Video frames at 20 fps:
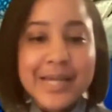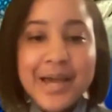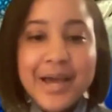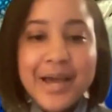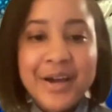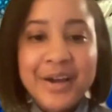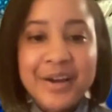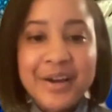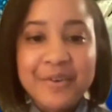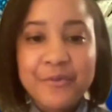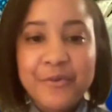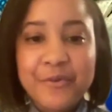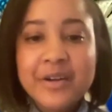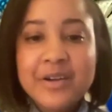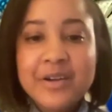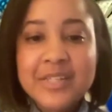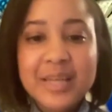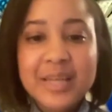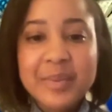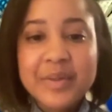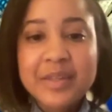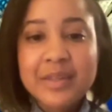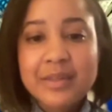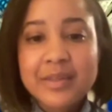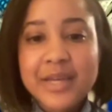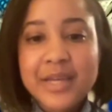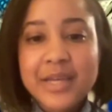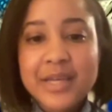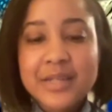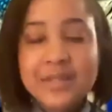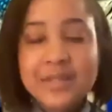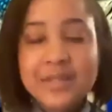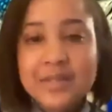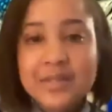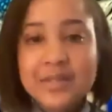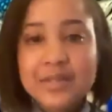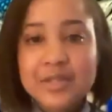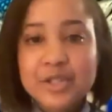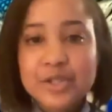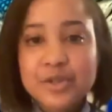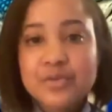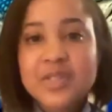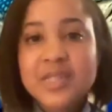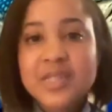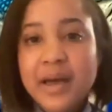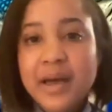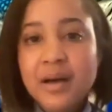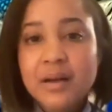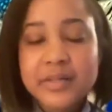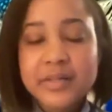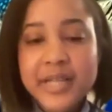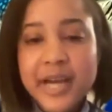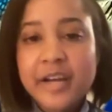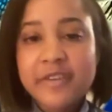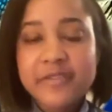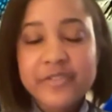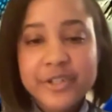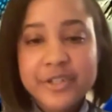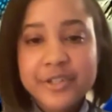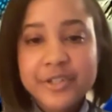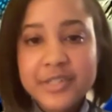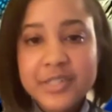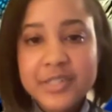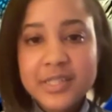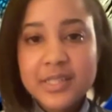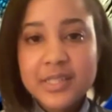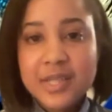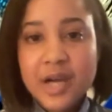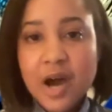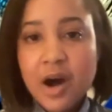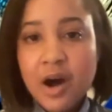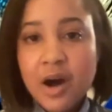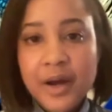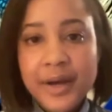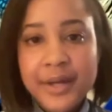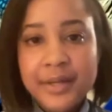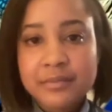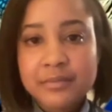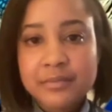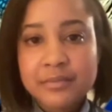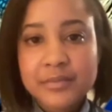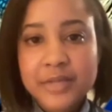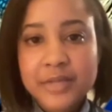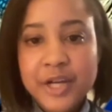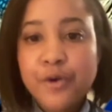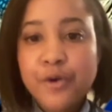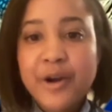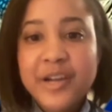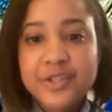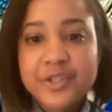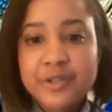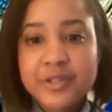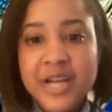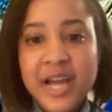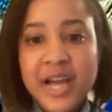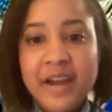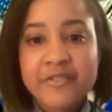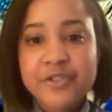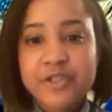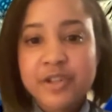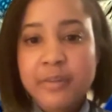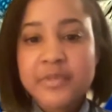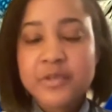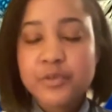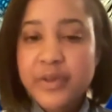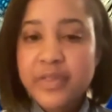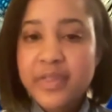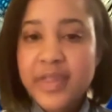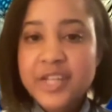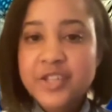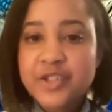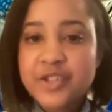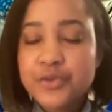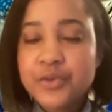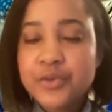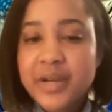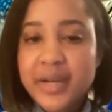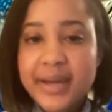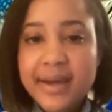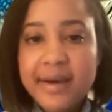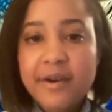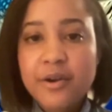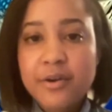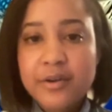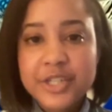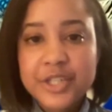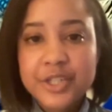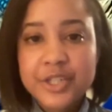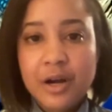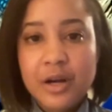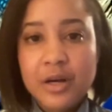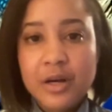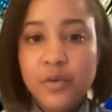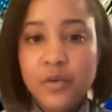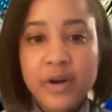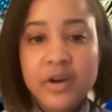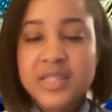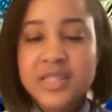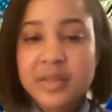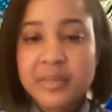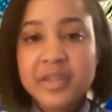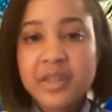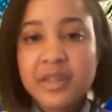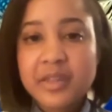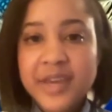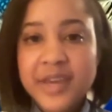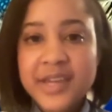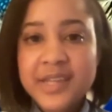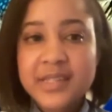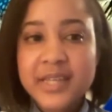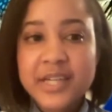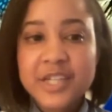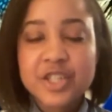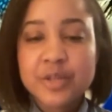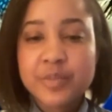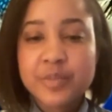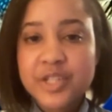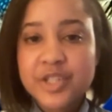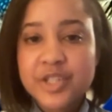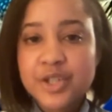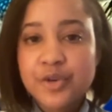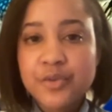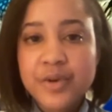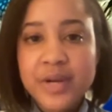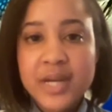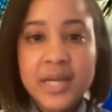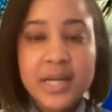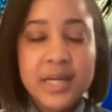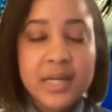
uh, what are some of the things you tell divers on aggressor dive trips when they do encounter a shark? What are some of the things they should be doing, yeah.